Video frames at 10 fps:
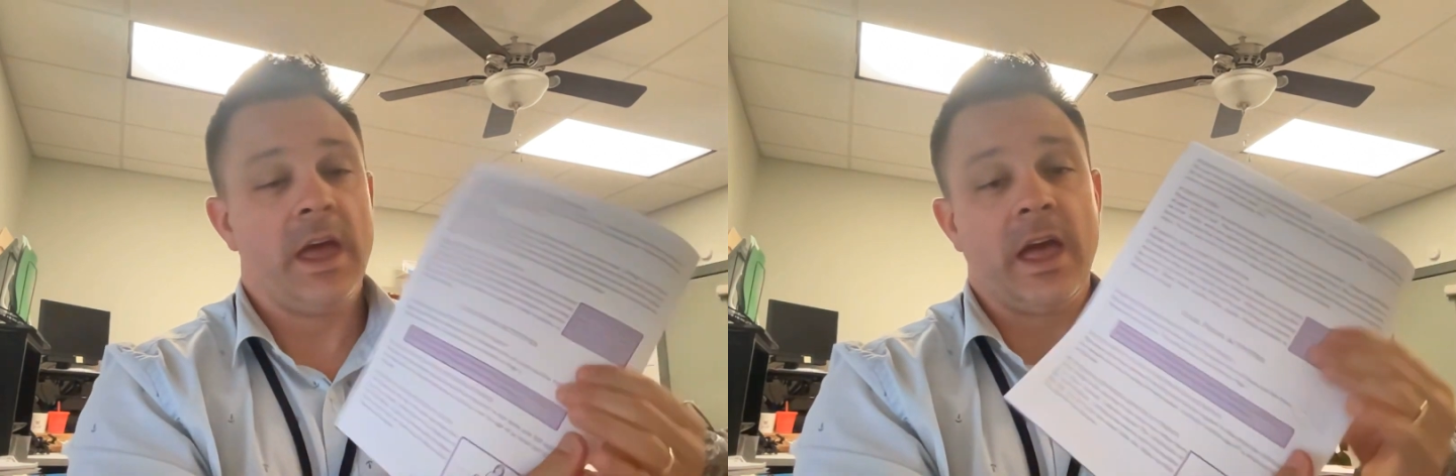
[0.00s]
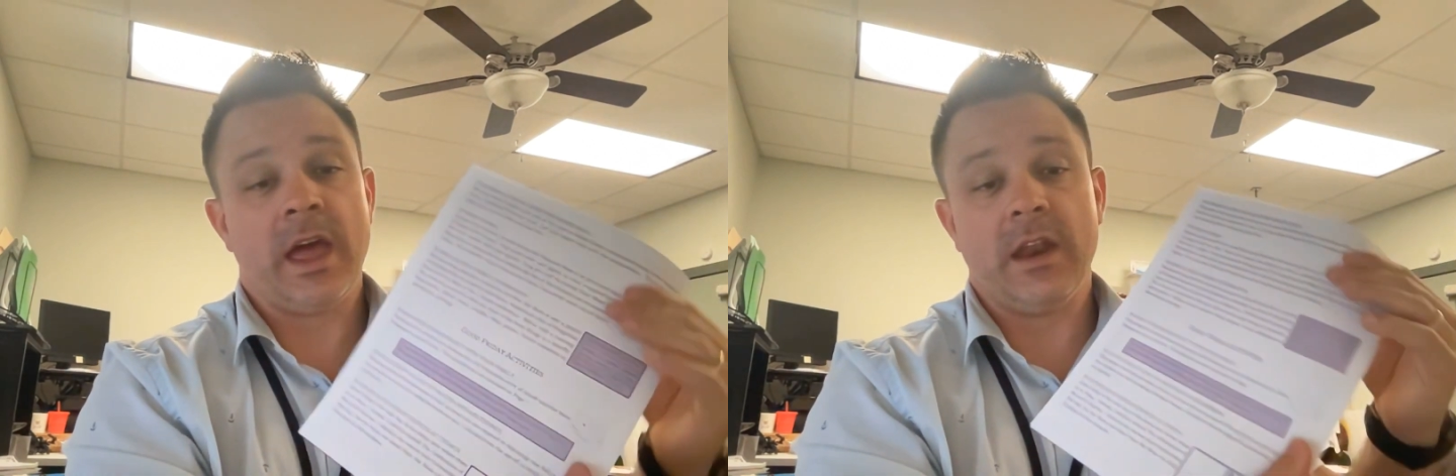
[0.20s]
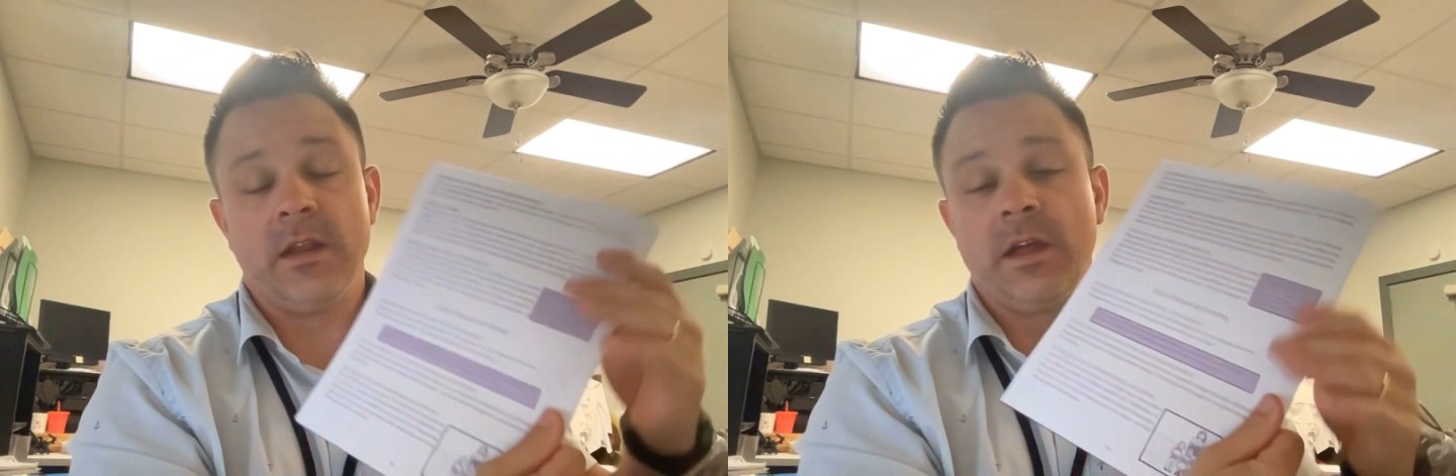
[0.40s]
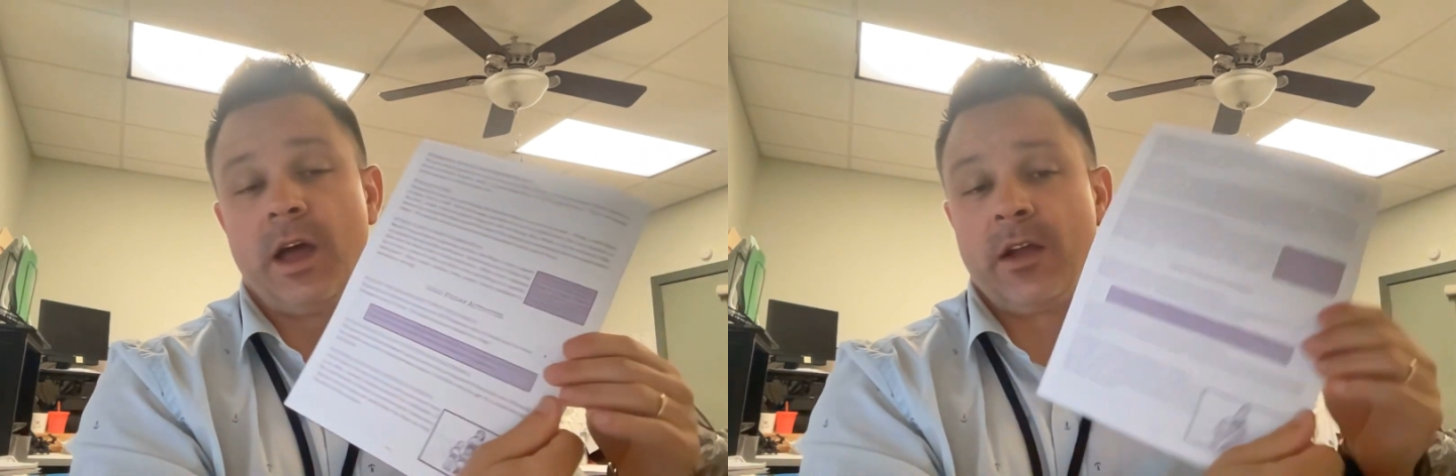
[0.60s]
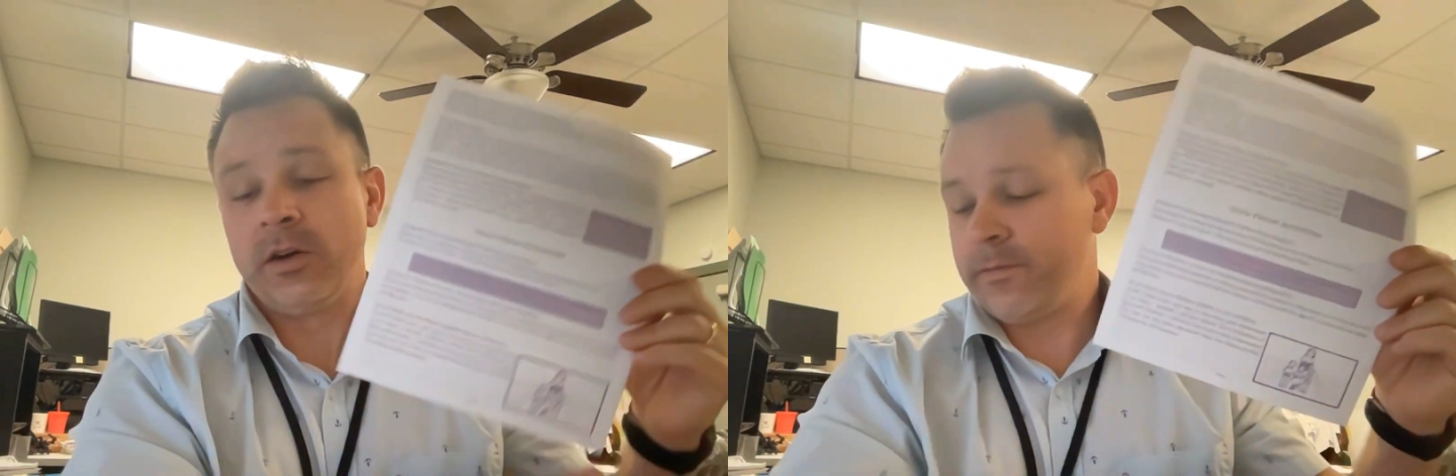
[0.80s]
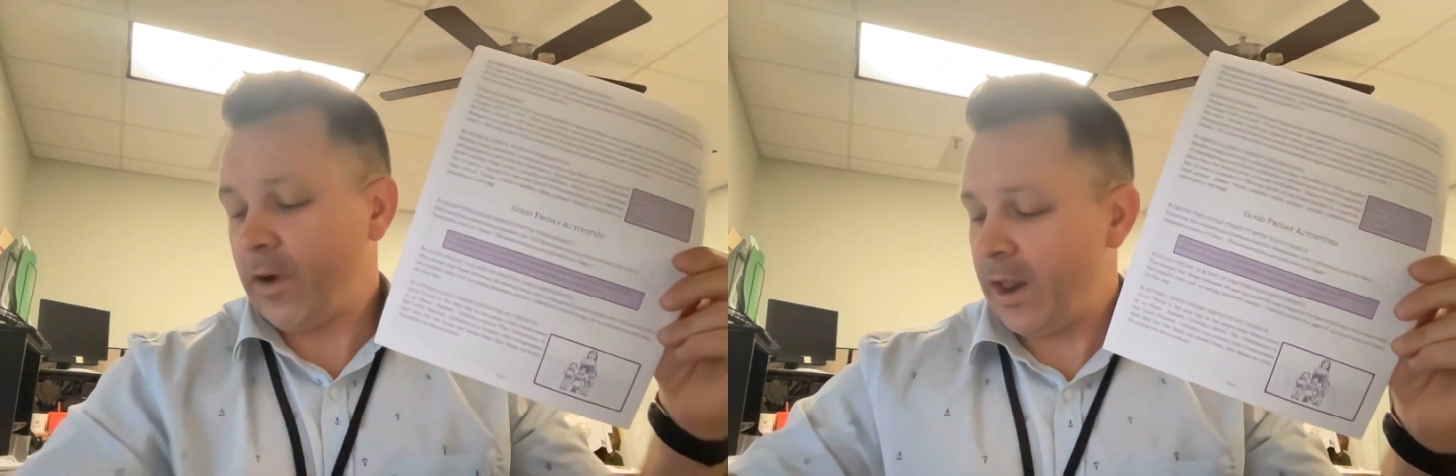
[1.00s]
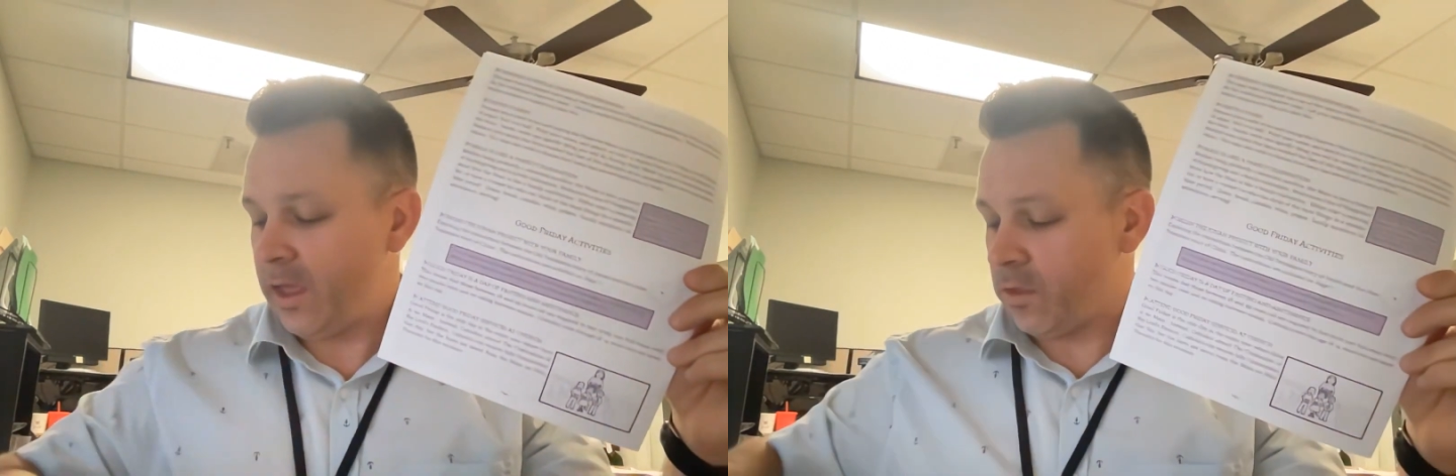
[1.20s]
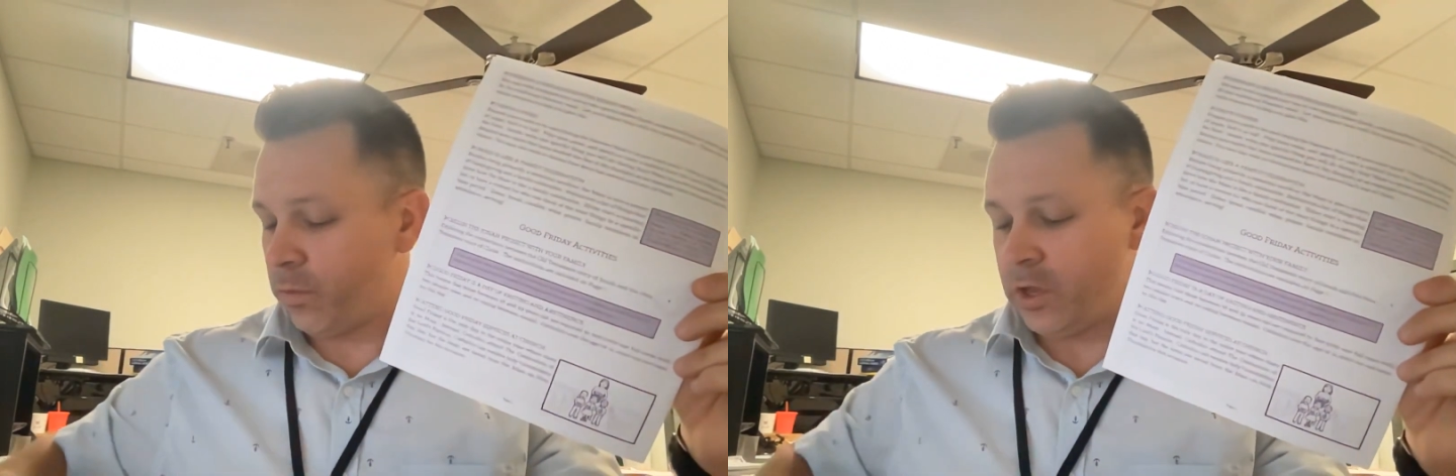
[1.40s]
And at Good Friday
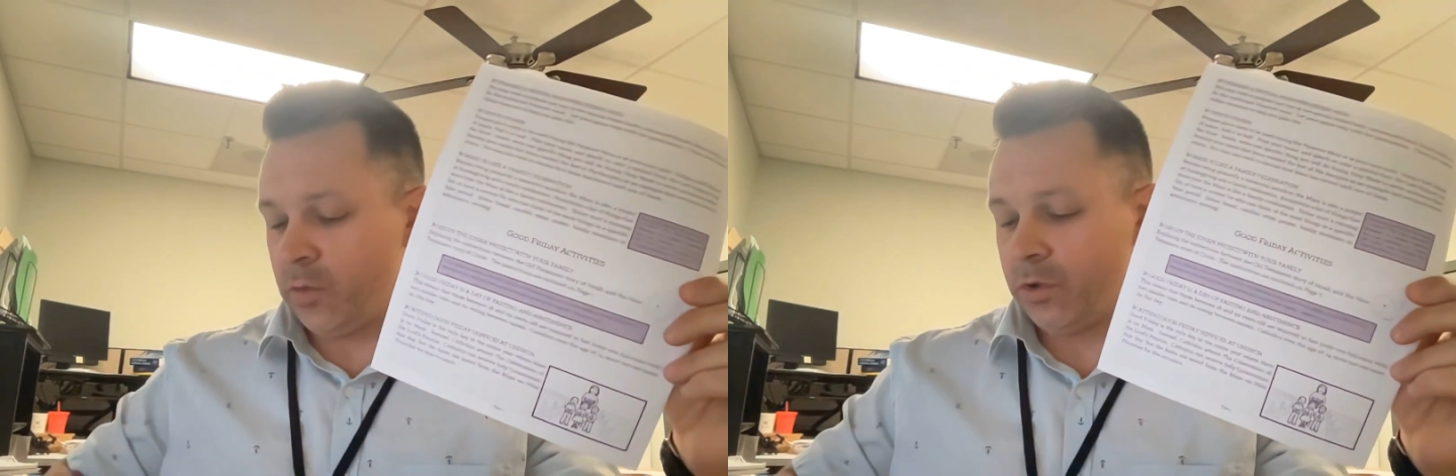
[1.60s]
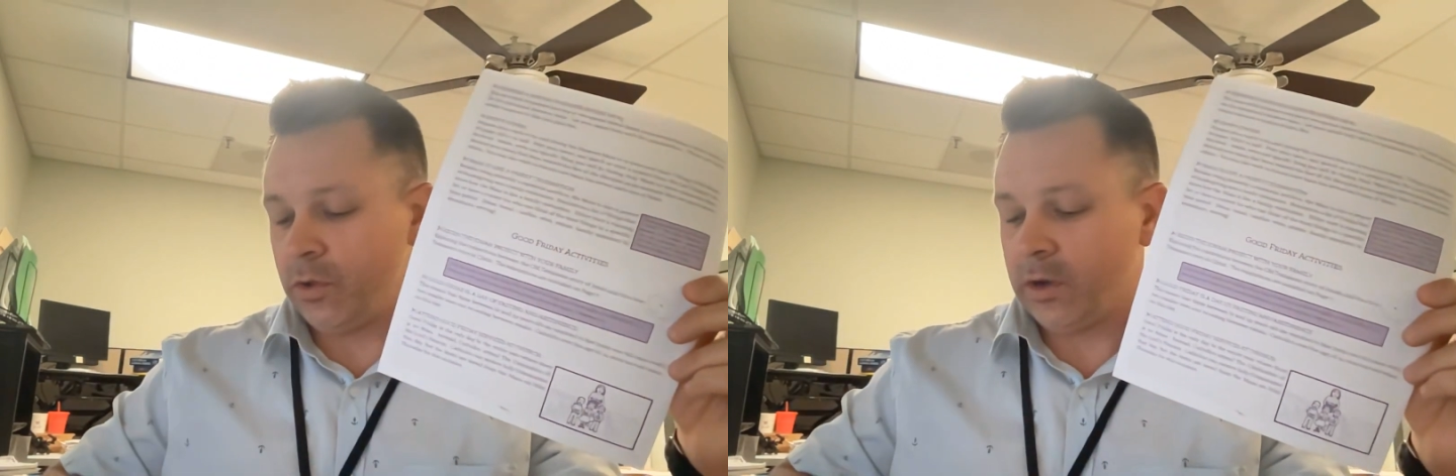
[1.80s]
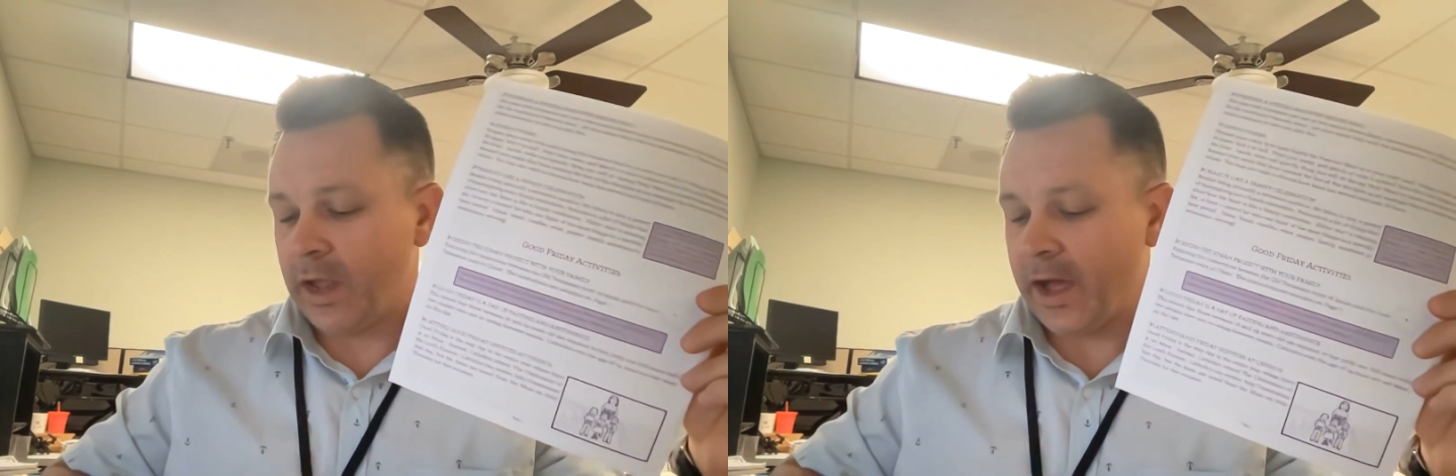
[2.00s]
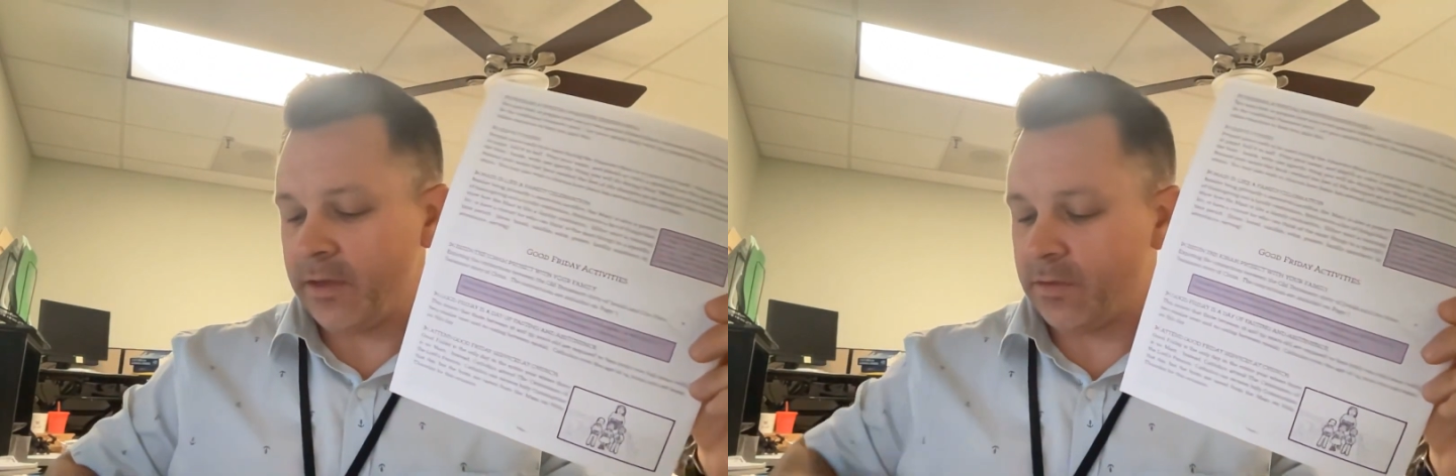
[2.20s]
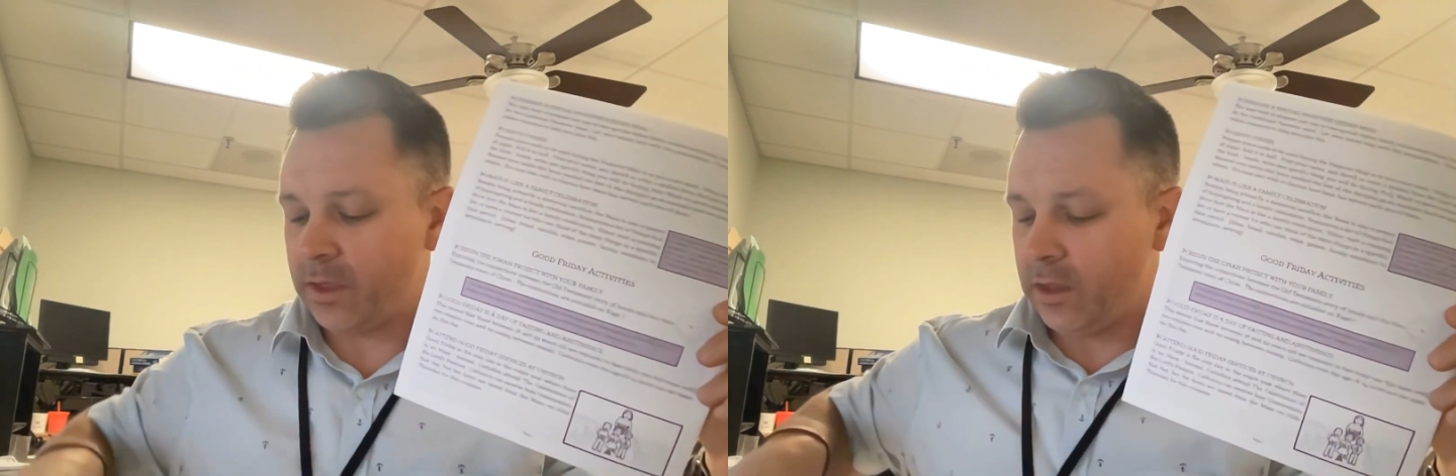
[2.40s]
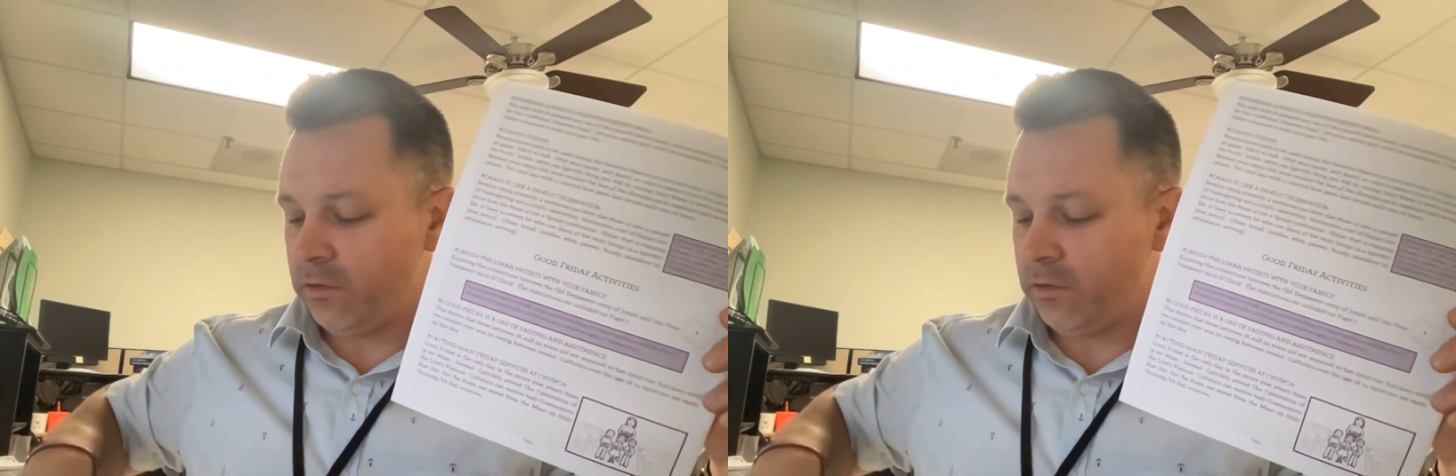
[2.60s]
is when you will utilize the